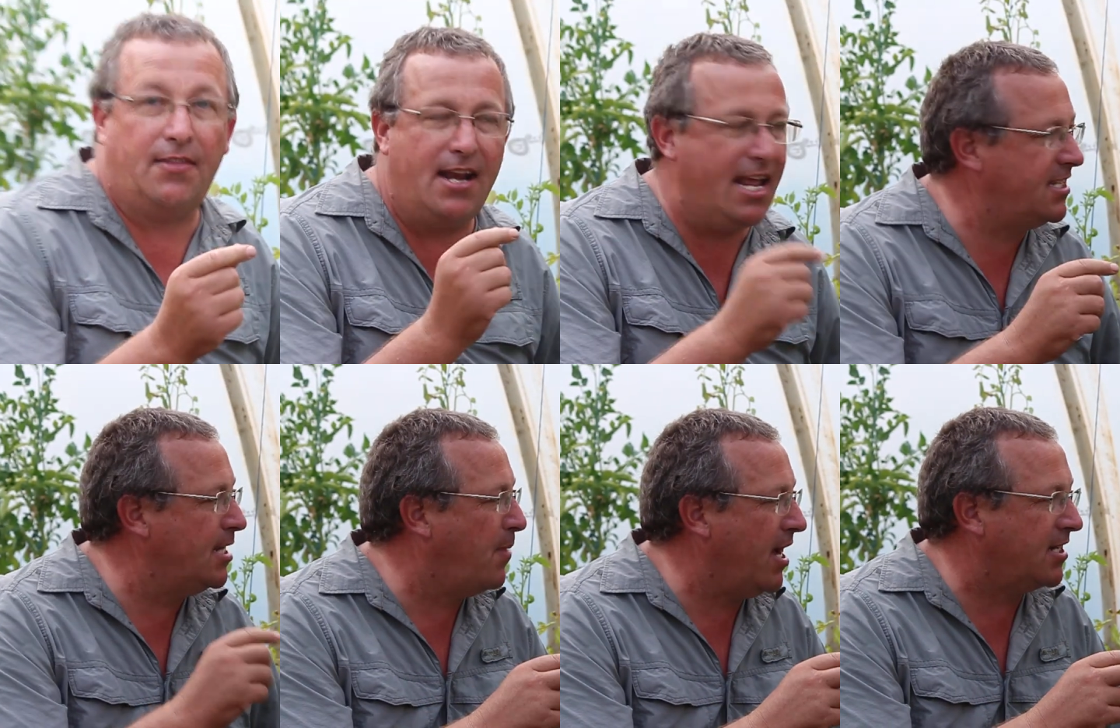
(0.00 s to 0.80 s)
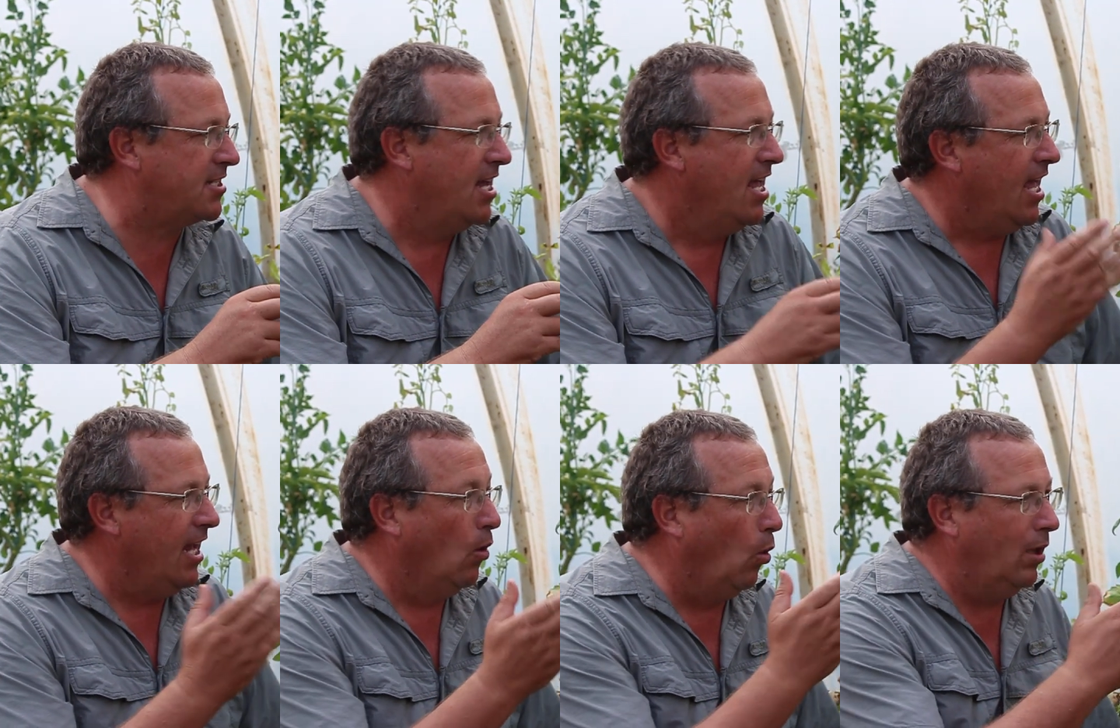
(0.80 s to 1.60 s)
the Nessie bugs
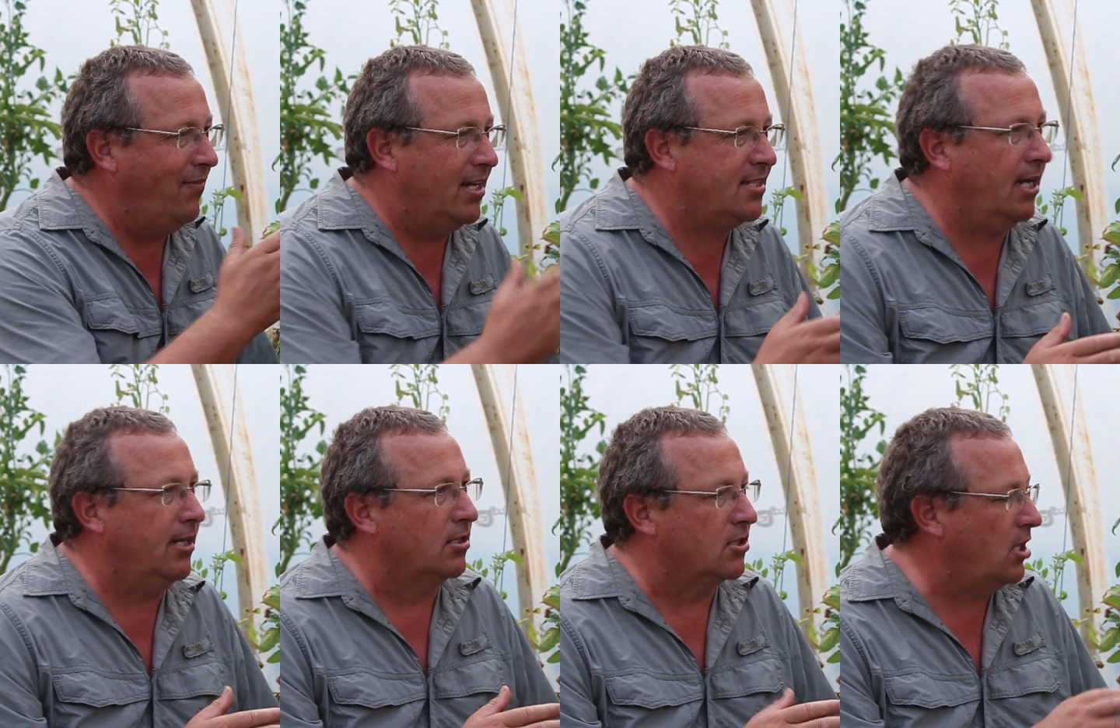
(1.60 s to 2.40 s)
in all of our tunnels.